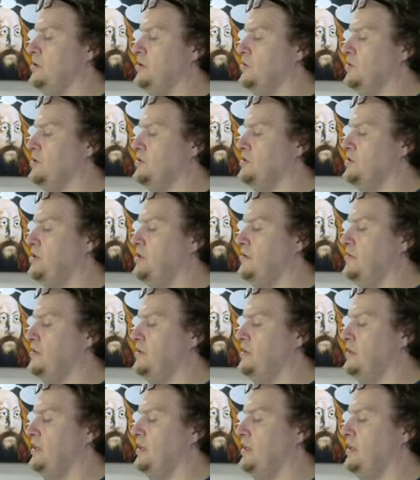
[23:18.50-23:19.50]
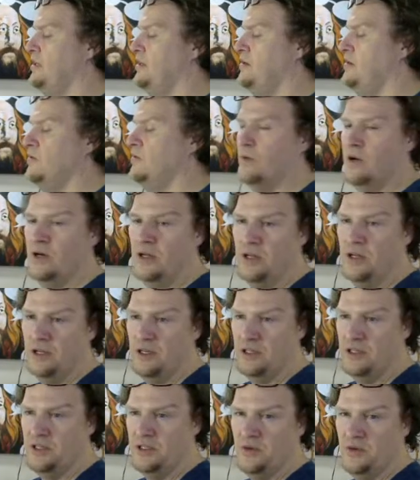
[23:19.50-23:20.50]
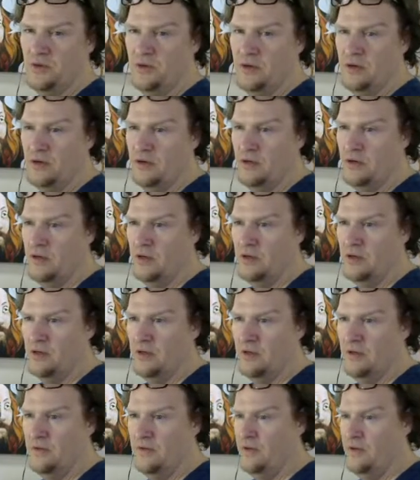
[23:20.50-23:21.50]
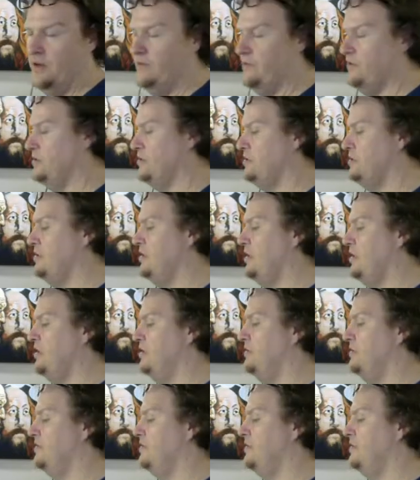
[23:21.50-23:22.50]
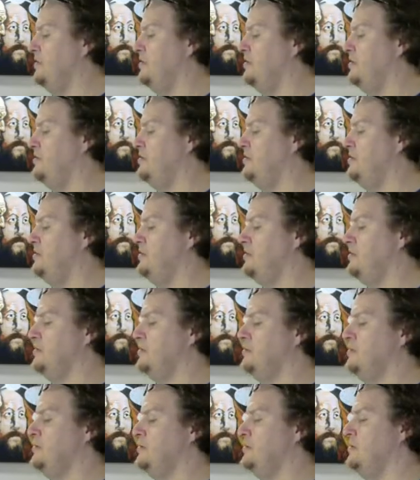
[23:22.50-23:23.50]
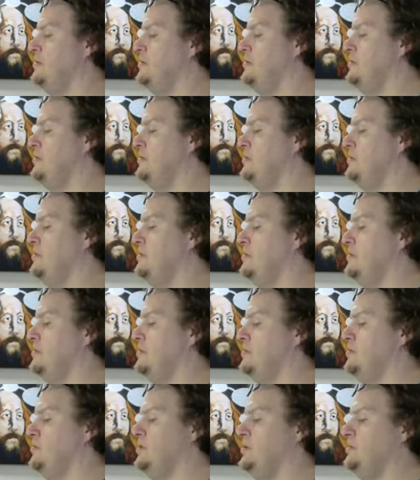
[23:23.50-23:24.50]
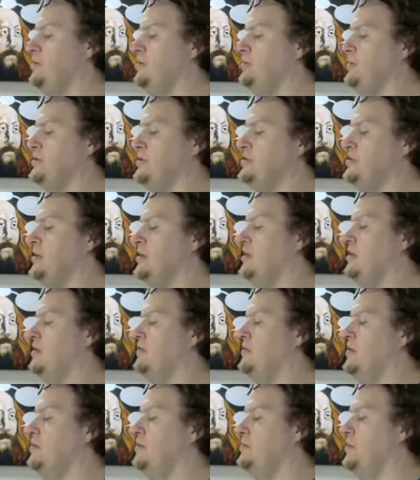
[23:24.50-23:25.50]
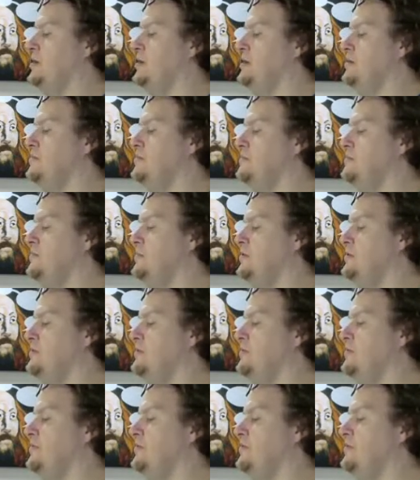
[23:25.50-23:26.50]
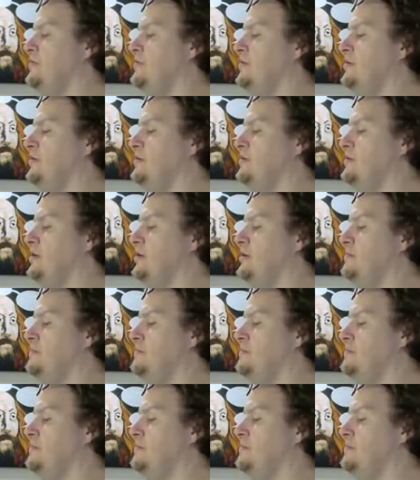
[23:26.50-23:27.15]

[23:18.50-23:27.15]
question of the day, what is your favorite style of art? So what do you mean by style of art, buddy? What are you referring to there, Jay?